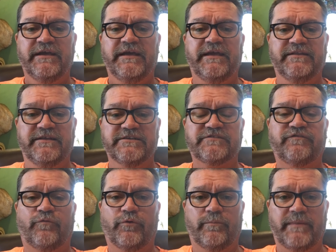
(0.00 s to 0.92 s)
in this
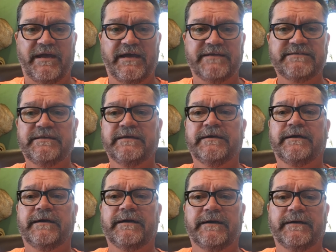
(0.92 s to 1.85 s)
format.
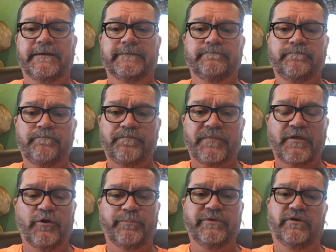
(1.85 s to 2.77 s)

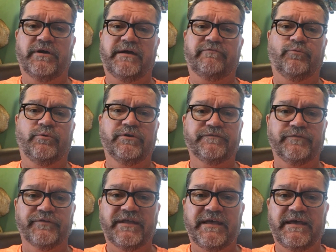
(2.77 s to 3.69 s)
Hope you all have a
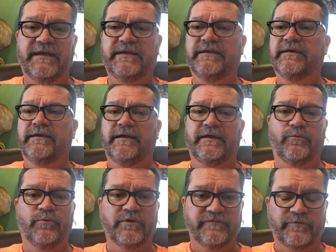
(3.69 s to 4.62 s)
wonderful day and a
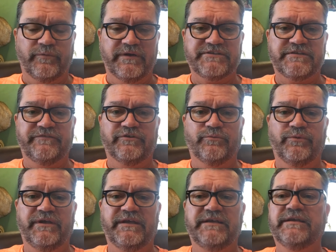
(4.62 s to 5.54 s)
wonderful rest of your
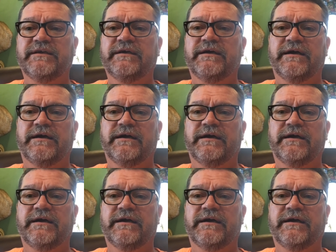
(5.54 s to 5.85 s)
week.